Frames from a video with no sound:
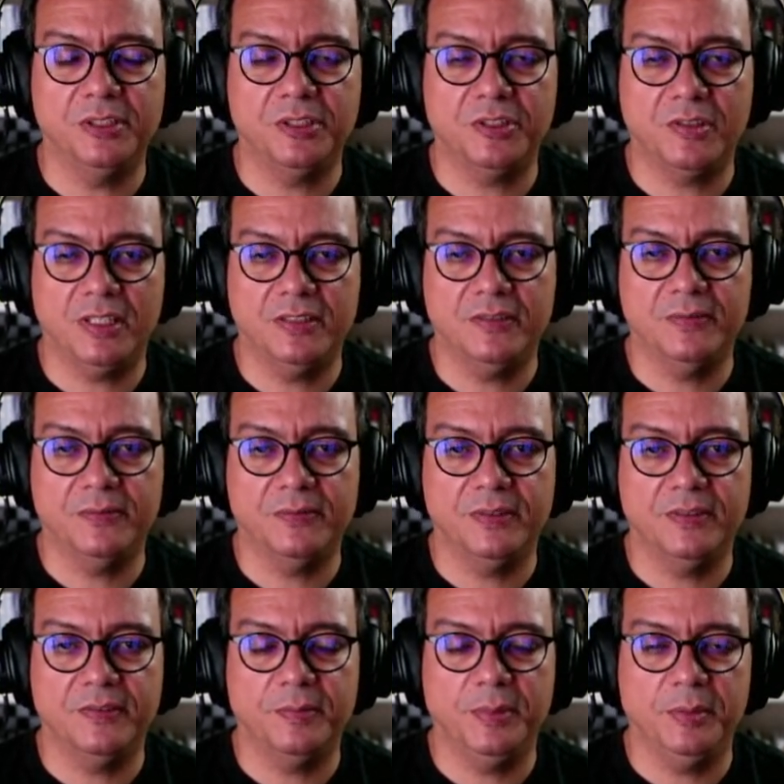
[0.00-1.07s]
trust
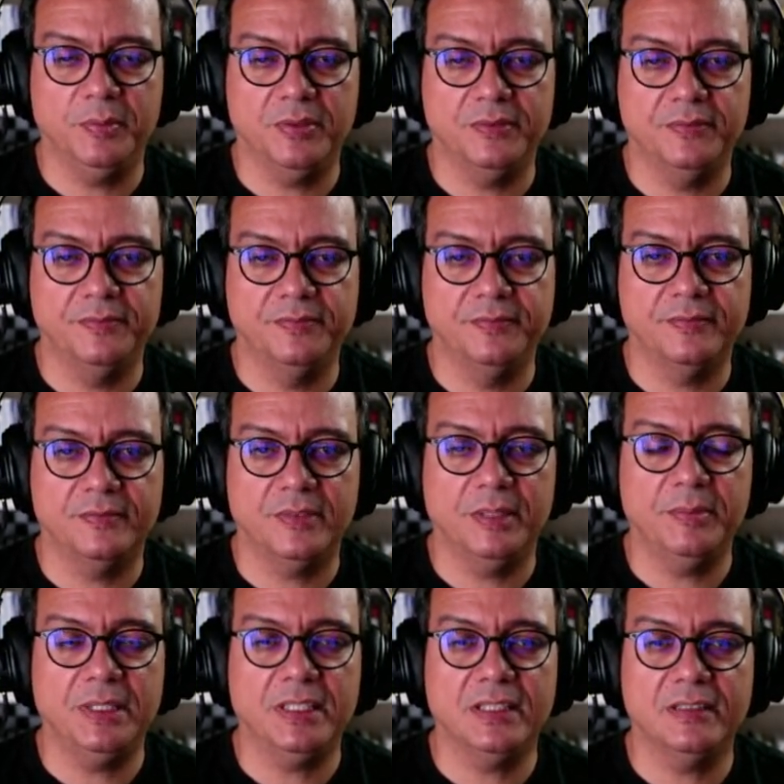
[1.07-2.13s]
with people, right?
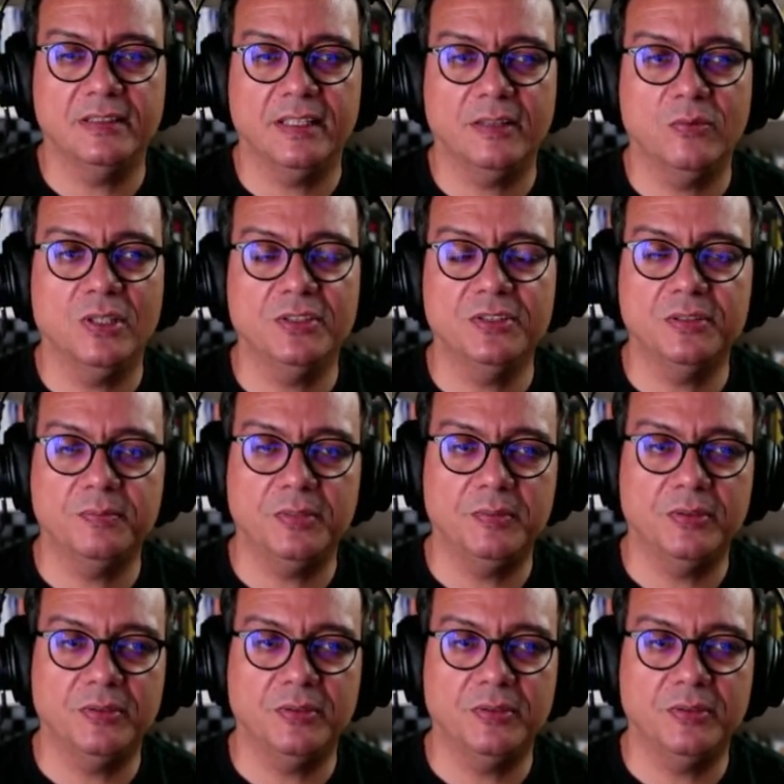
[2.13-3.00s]
Because like once people